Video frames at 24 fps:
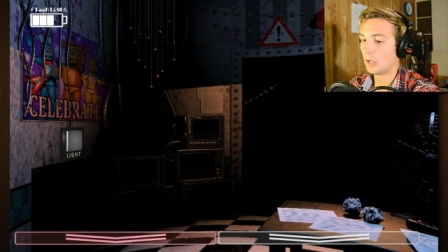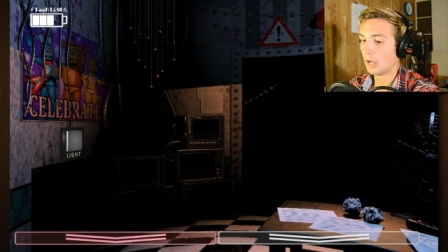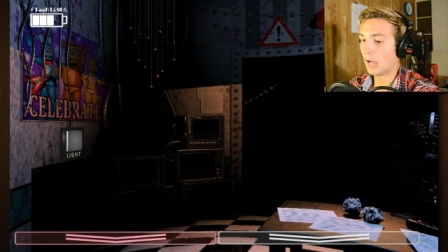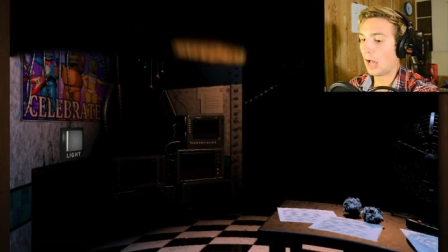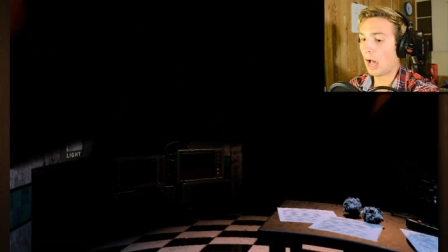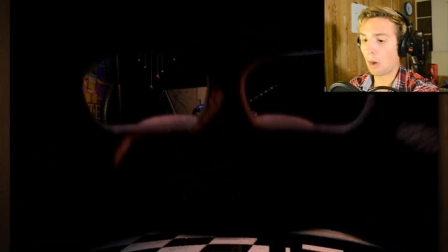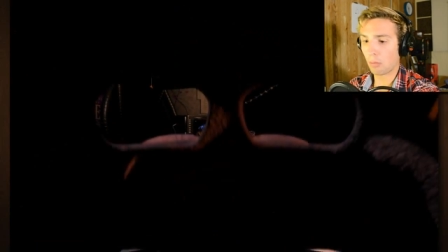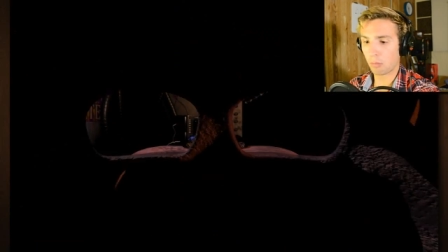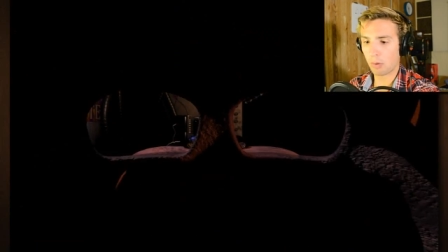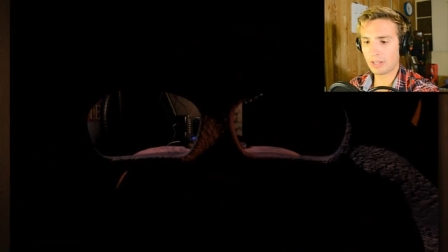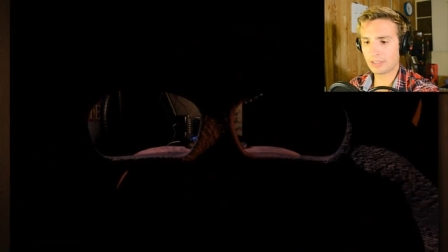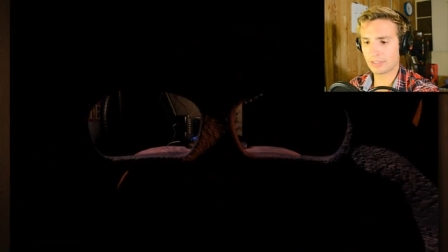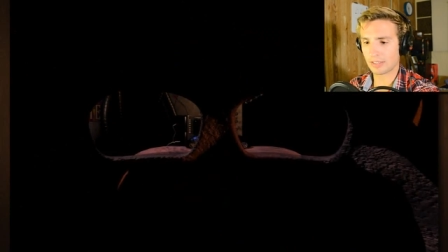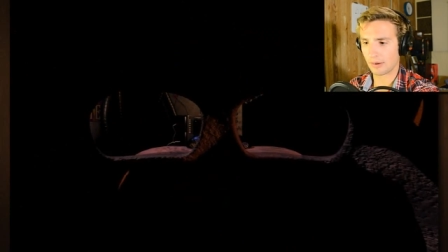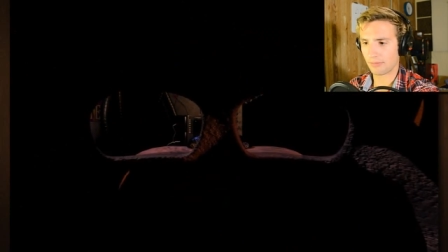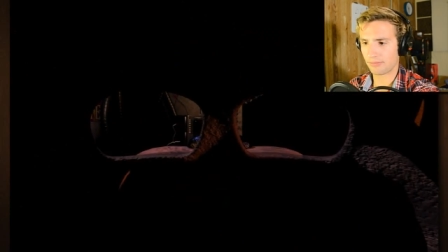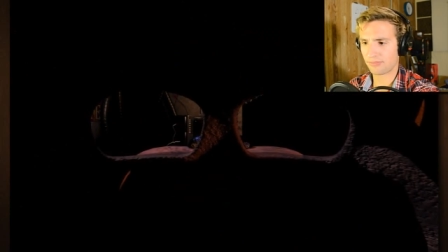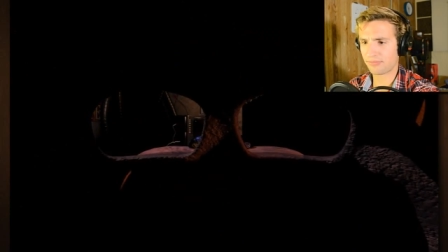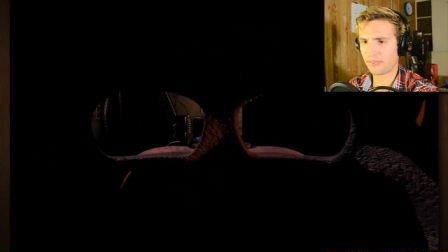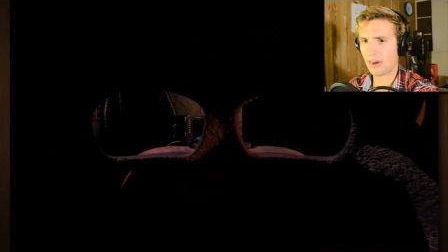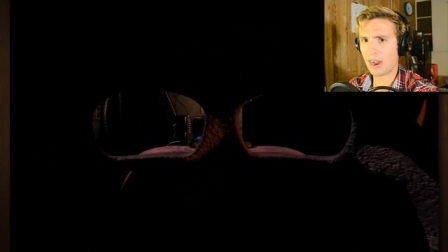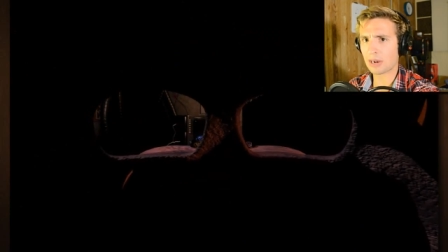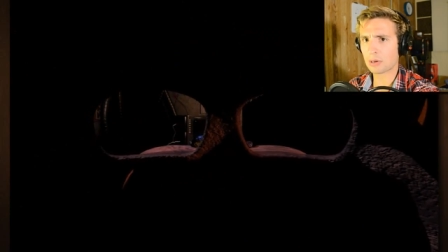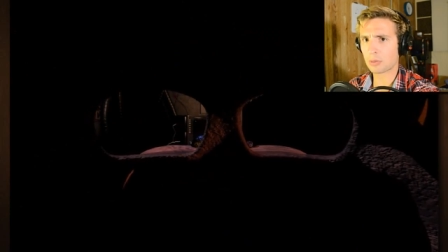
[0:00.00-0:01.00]
Oh, what the
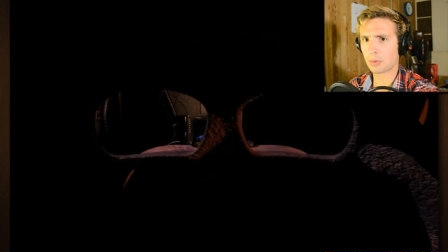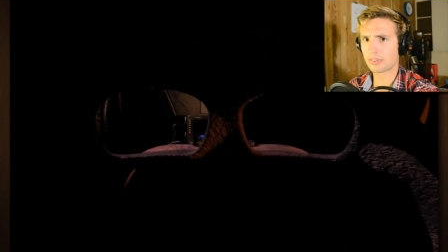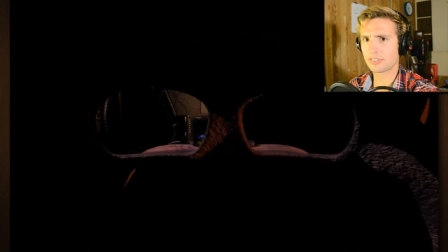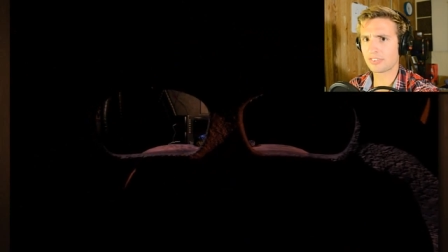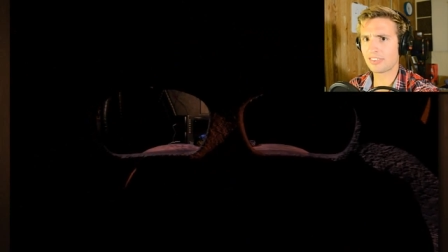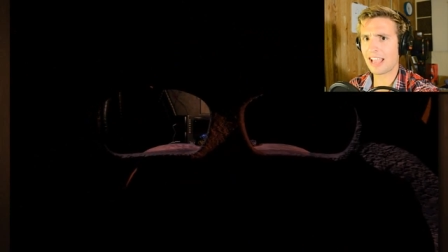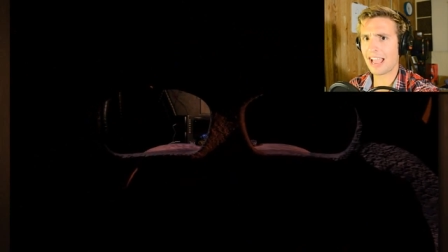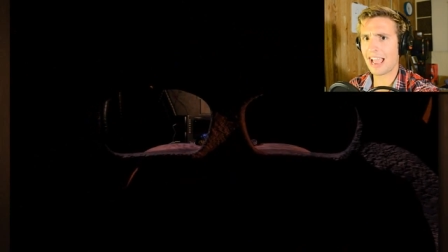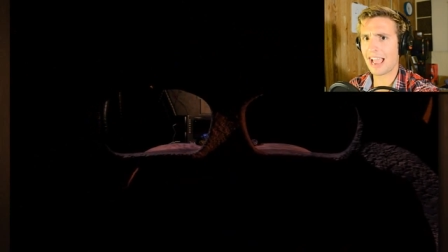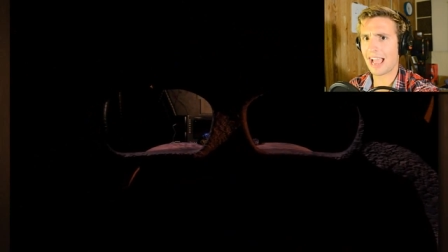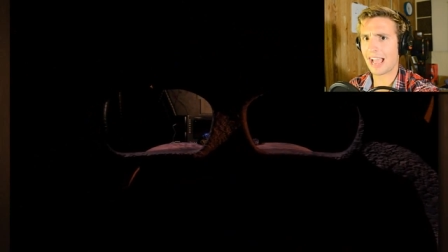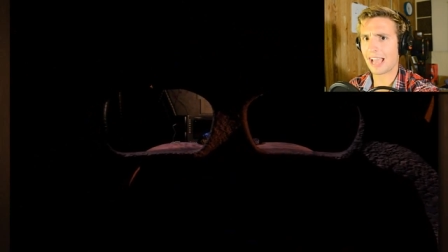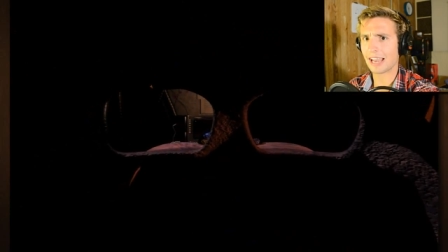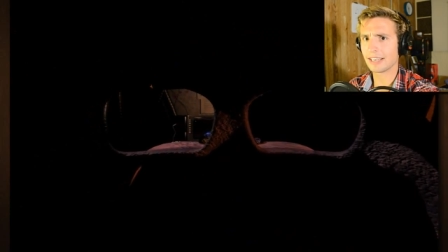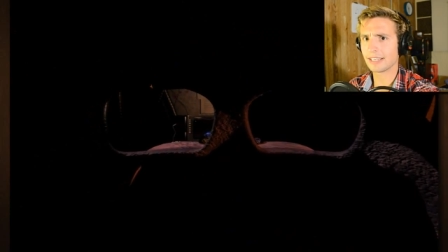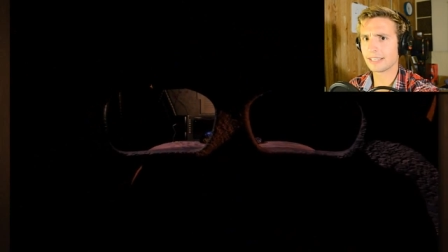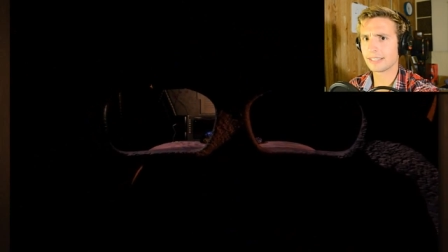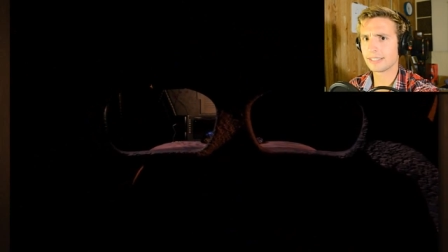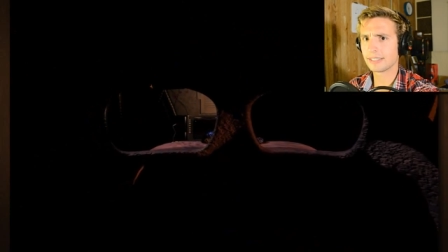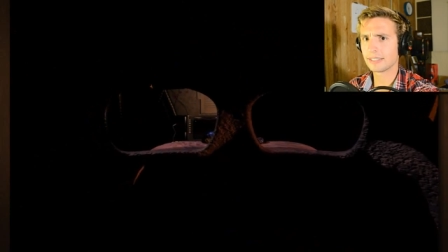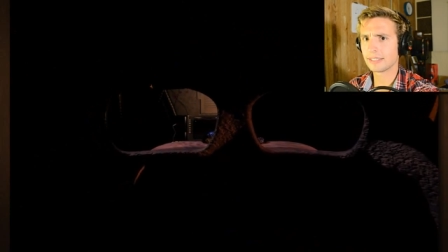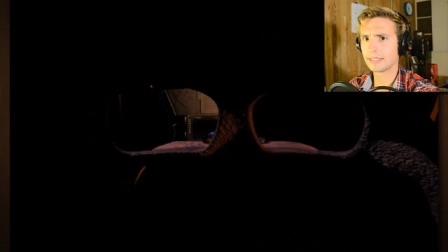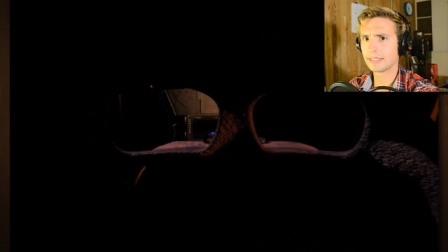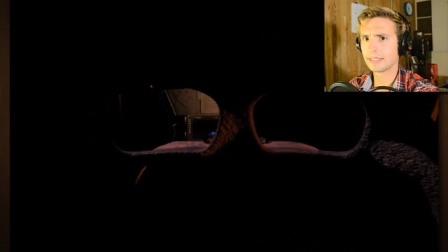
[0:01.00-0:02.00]
fuck was that?
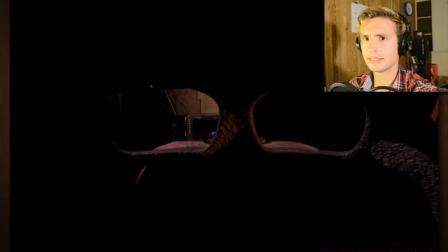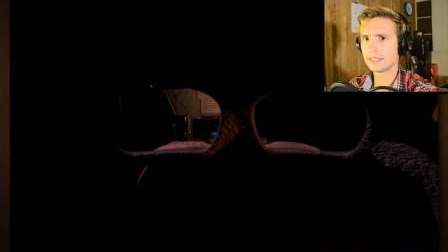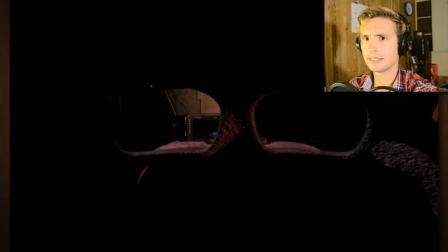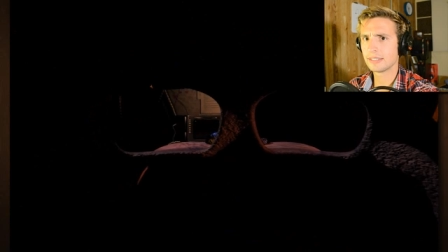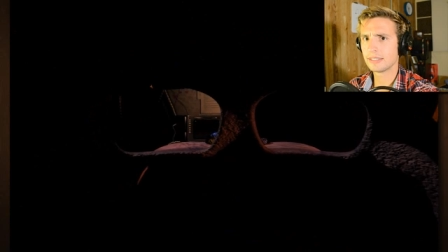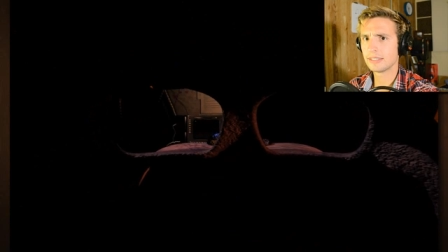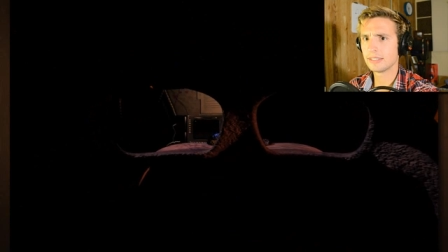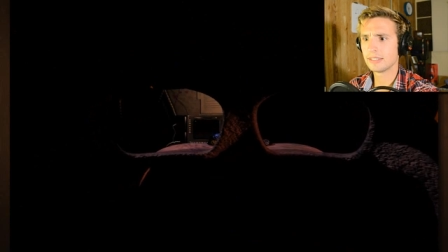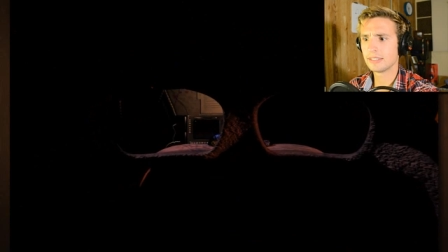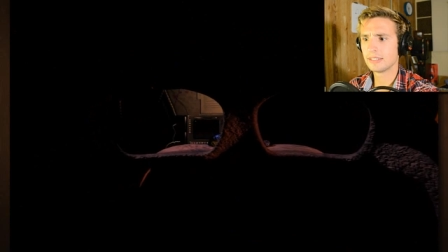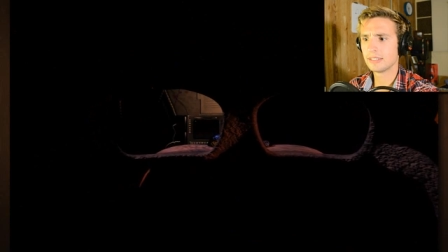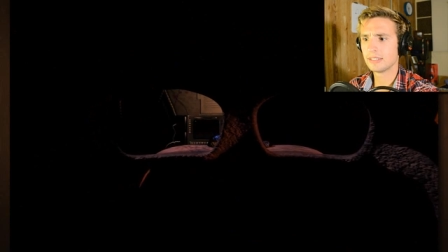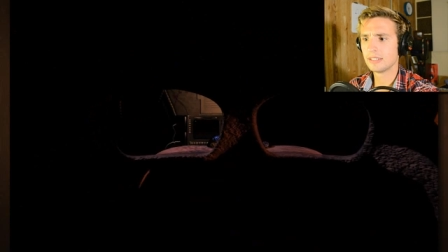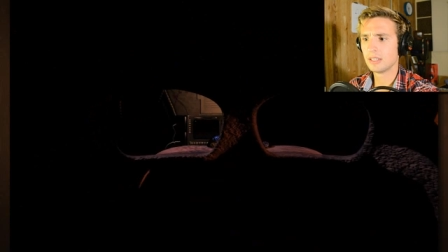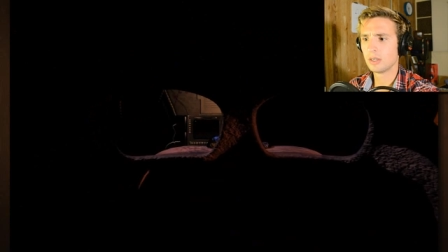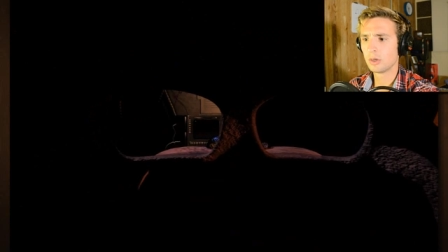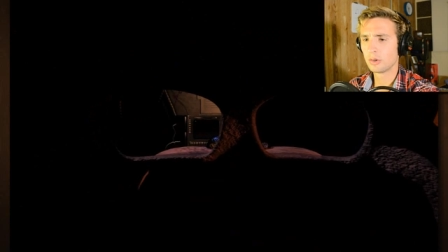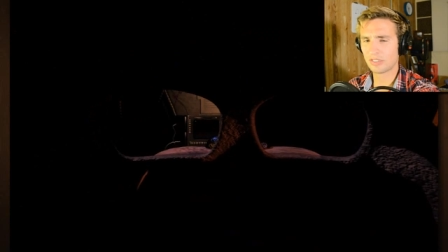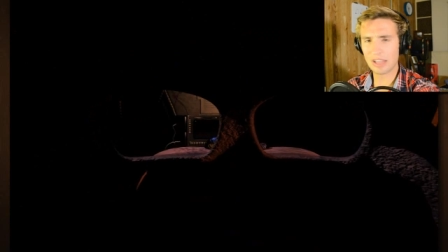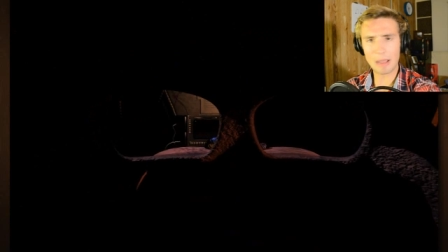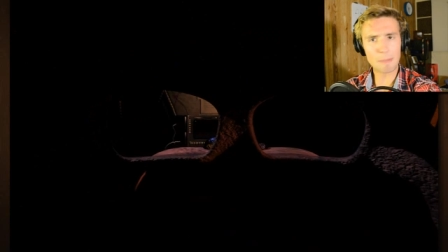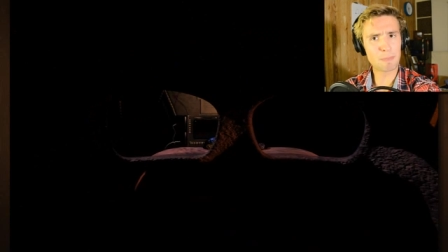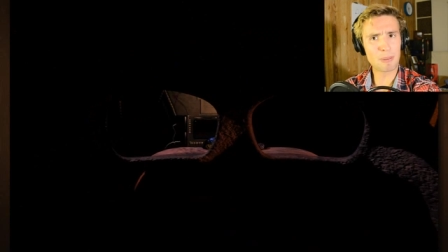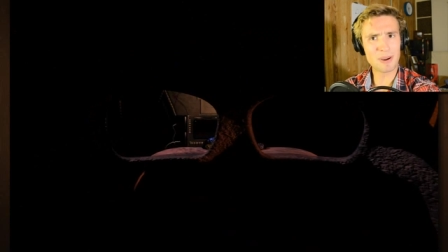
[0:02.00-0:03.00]

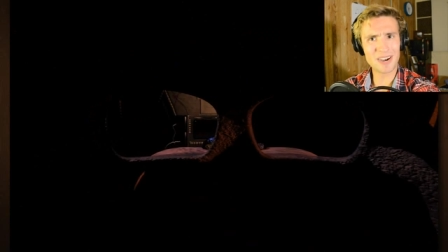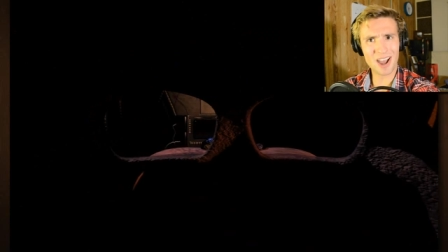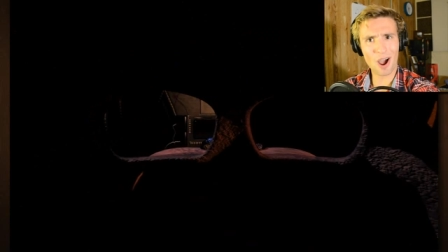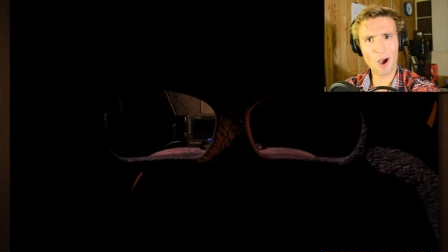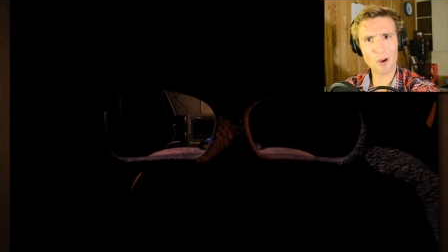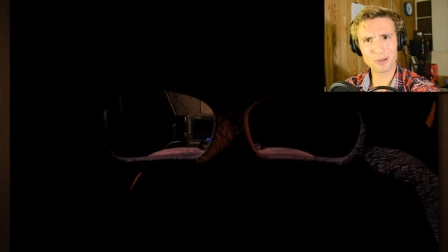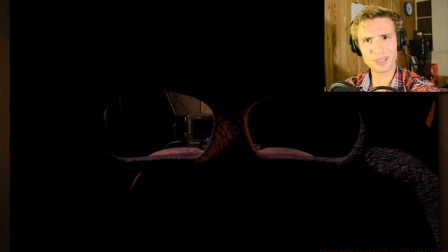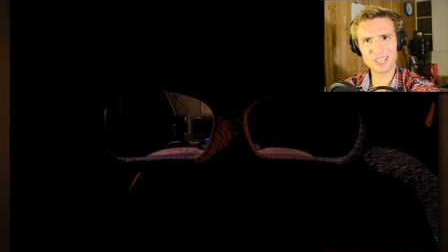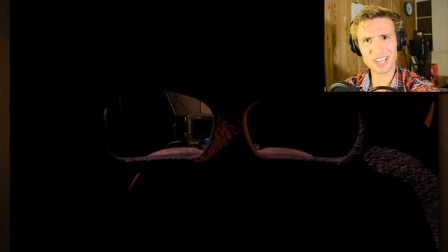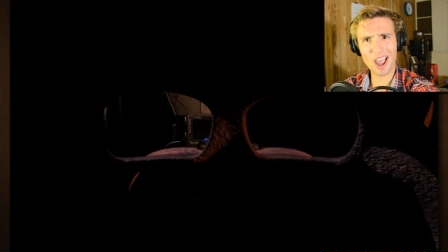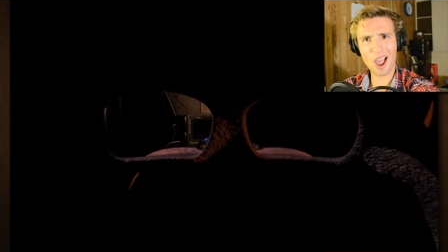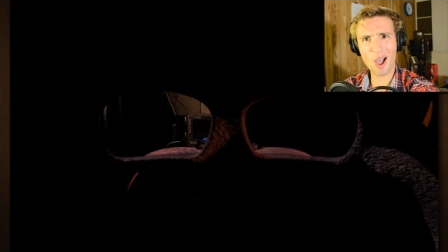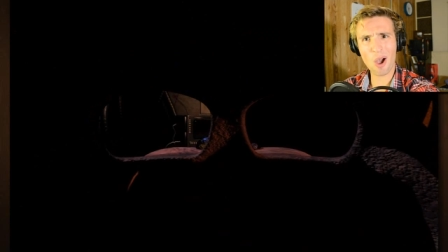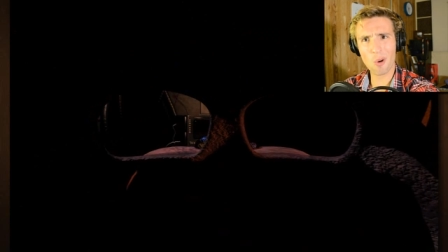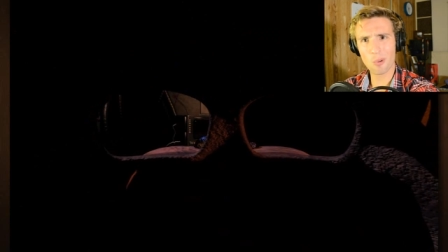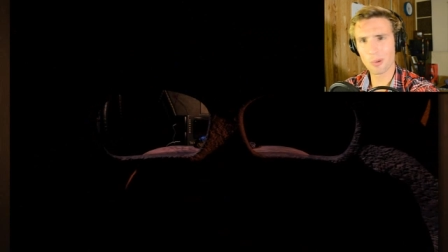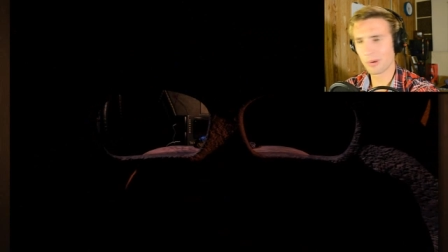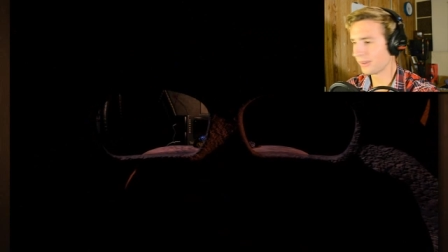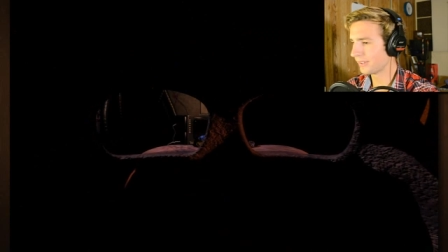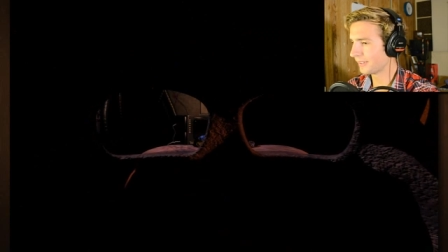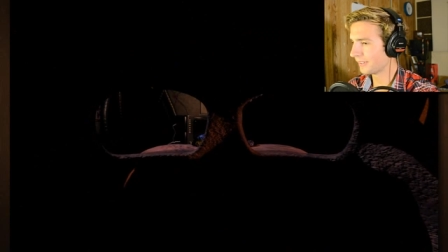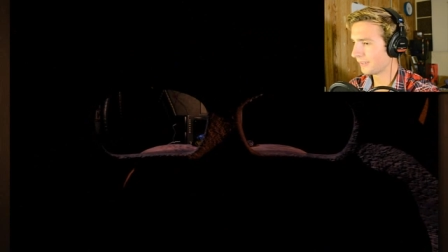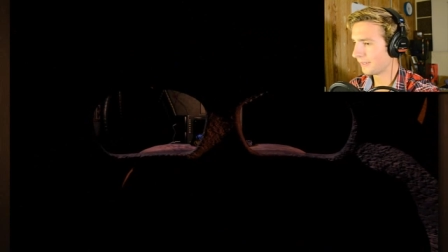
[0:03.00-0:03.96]
Was that Pinocchio?